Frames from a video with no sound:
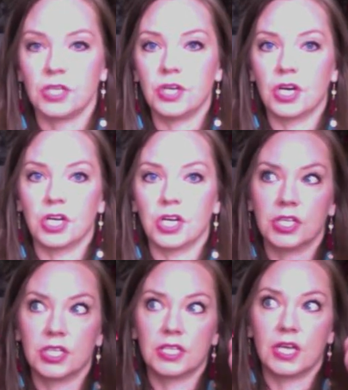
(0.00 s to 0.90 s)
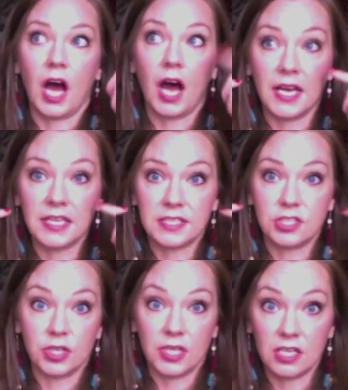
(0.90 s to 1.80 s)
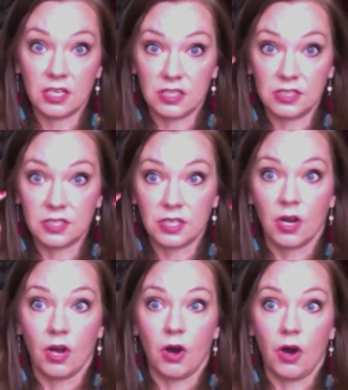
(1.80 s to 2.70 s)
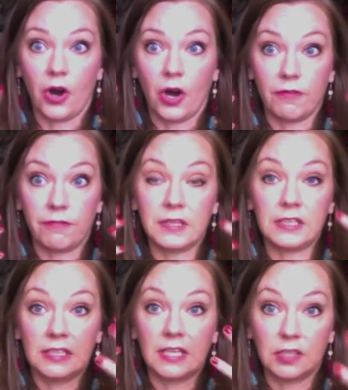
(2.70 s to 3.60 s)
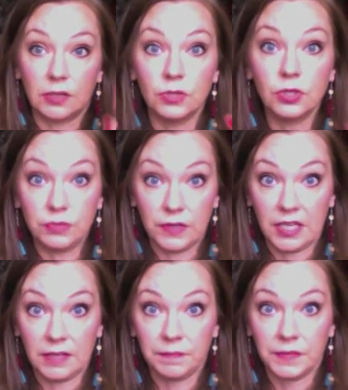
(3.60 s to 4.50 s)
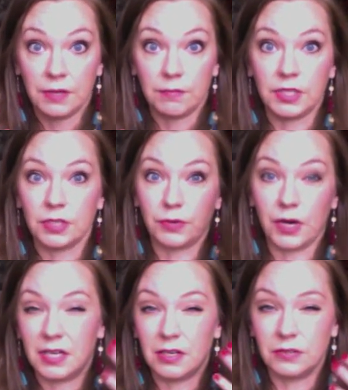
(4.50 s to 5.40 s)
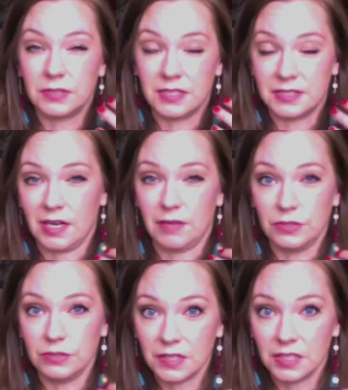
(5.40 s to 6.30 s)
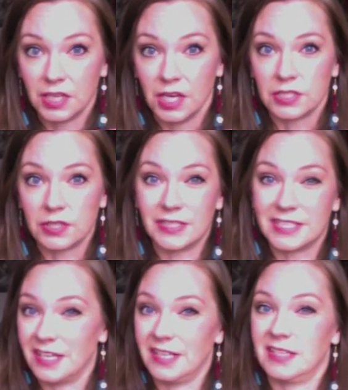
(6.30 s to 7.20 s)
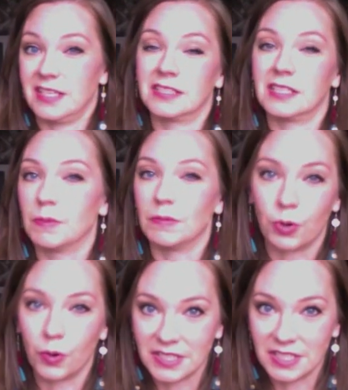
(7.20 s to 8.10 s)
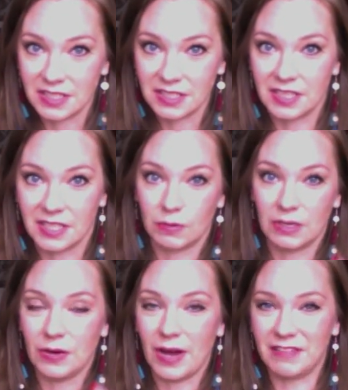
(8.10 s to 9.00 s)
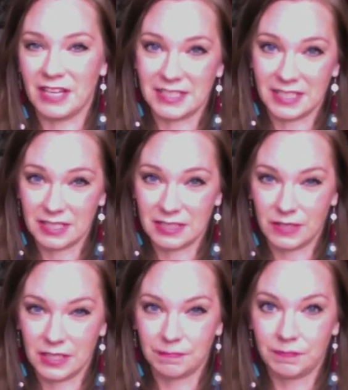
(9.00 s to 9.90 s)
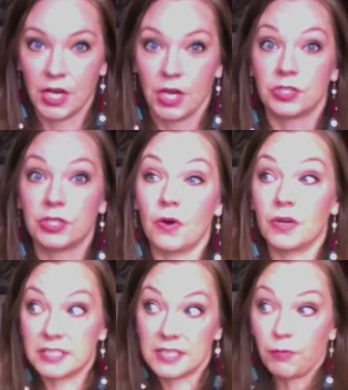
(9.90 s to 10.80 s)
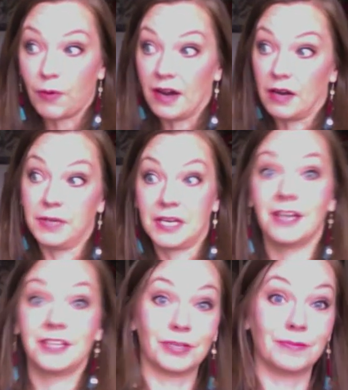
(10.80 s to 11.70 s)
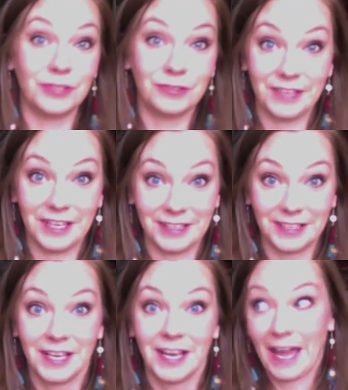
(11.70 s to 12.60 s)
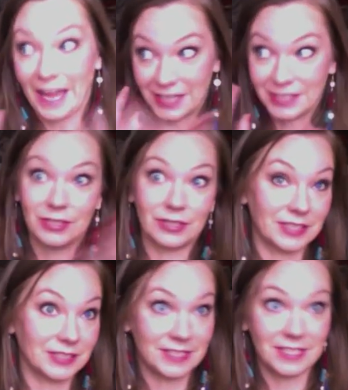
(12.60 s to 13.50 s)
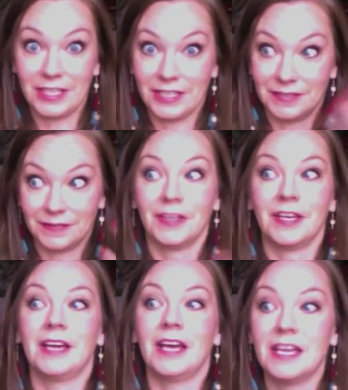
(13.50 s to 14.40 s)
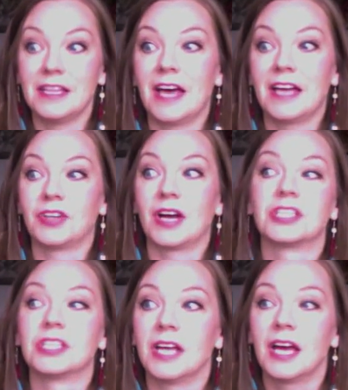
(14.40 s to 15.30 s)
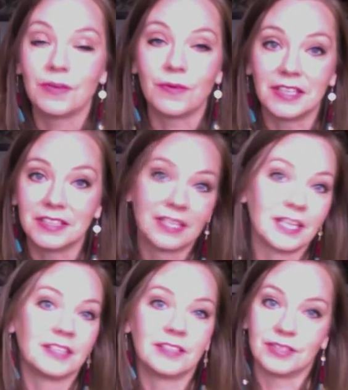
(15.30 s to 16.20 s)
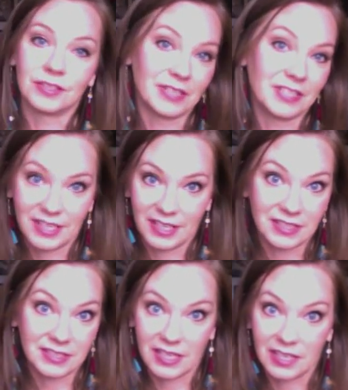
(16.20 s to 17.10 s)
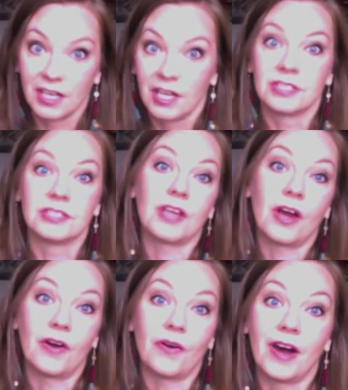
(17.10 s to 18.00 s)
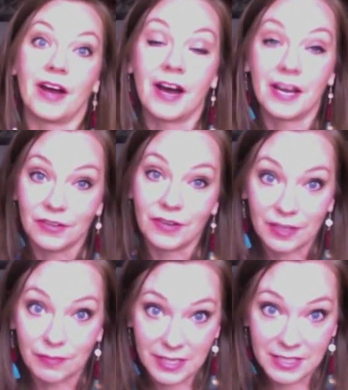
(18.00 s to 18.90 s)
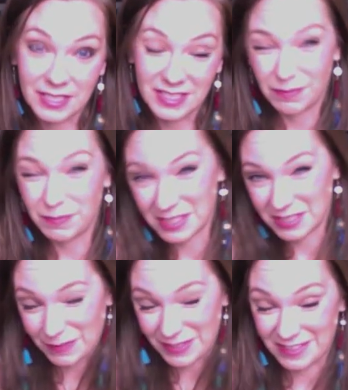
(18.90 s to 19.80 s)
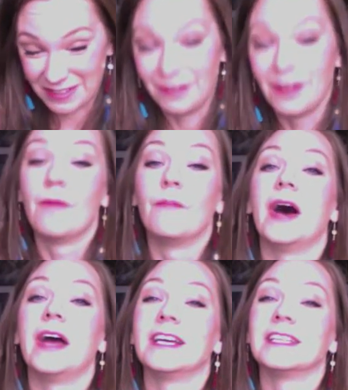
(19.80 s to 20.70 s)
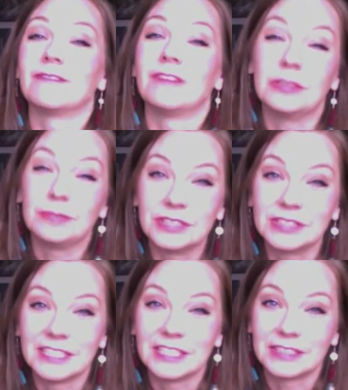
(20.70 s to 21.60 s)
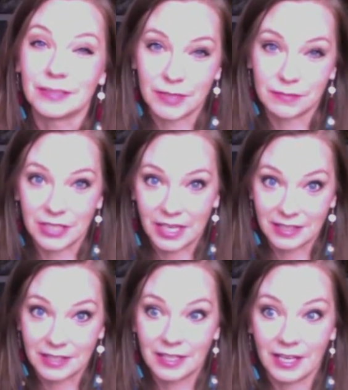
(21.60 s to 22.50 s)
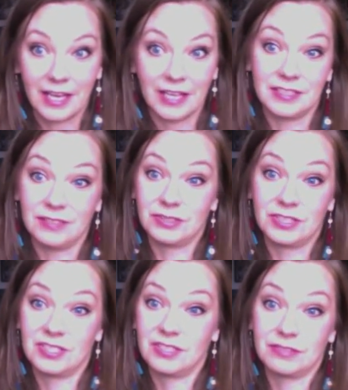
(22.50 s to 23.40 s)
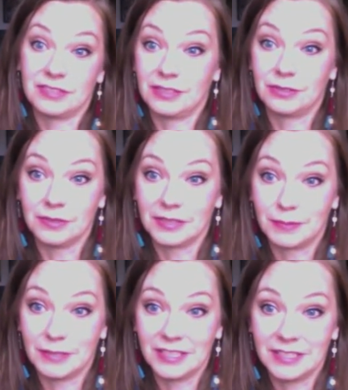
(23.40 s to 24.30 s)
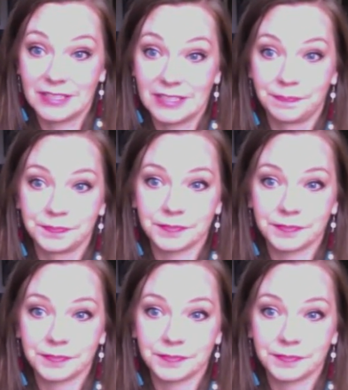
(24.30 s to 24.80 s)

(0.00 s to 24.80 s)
your eyes and your ears are feeling like they're moving, but your brain knows that it's not moving, so instead it thinks it's been poisoned, and that's why you have that sickness feeling. So on the Zipwire, because you're moving and you're seeing in that direction anyways, there's no way you can get sick. So I highly recommend it. It's a bit expensive, but it's available till September 9th, and it was just a really cool experience.